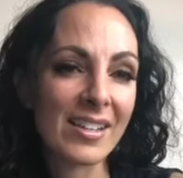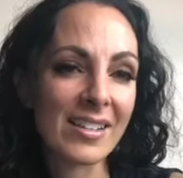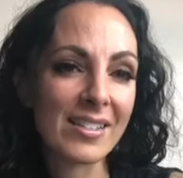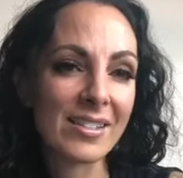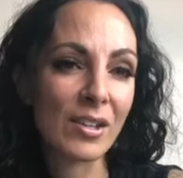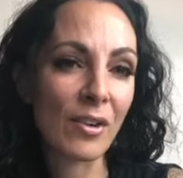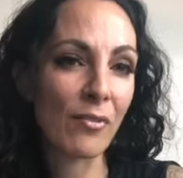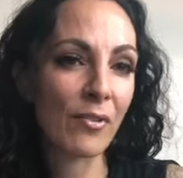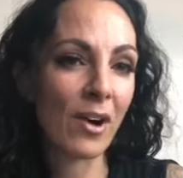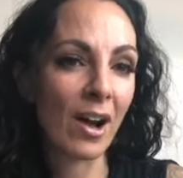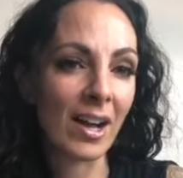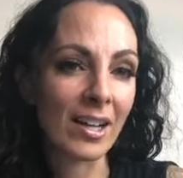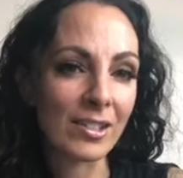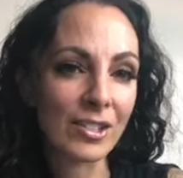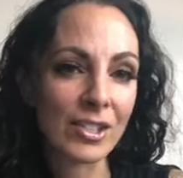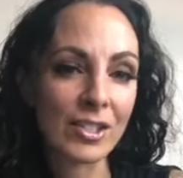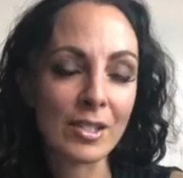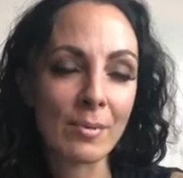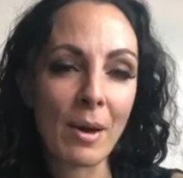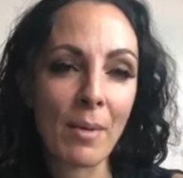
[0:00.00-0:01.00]

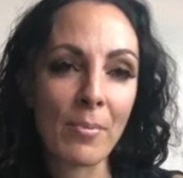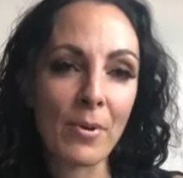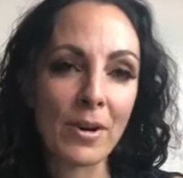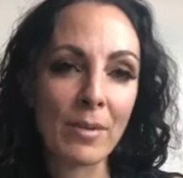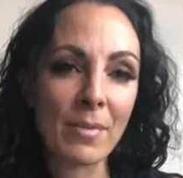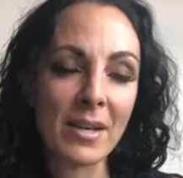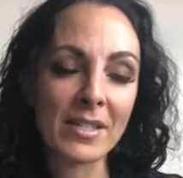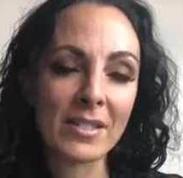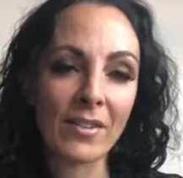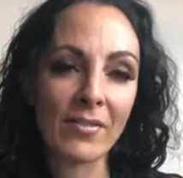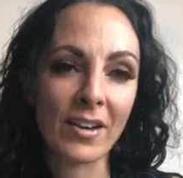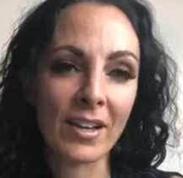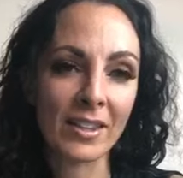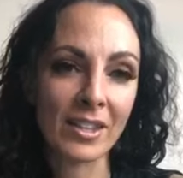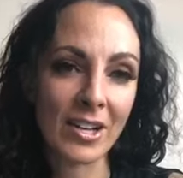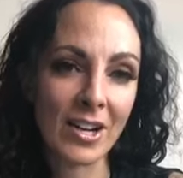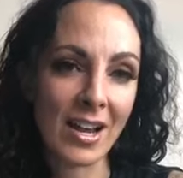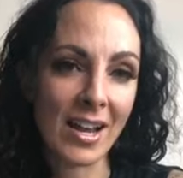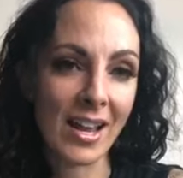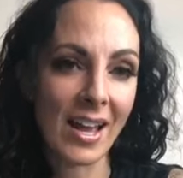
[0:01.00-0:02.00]
self-conscious about putting myself out
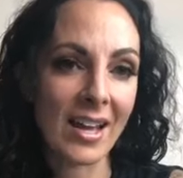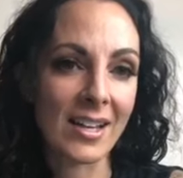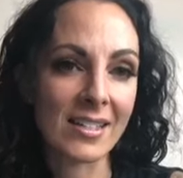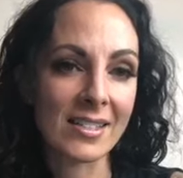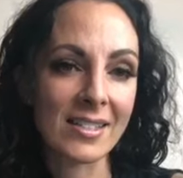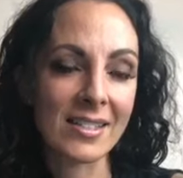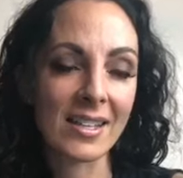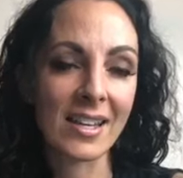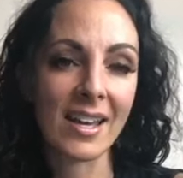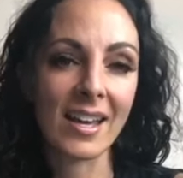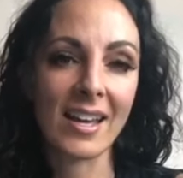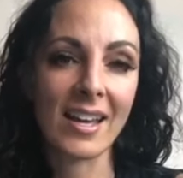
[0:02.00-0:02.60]
there, I guess.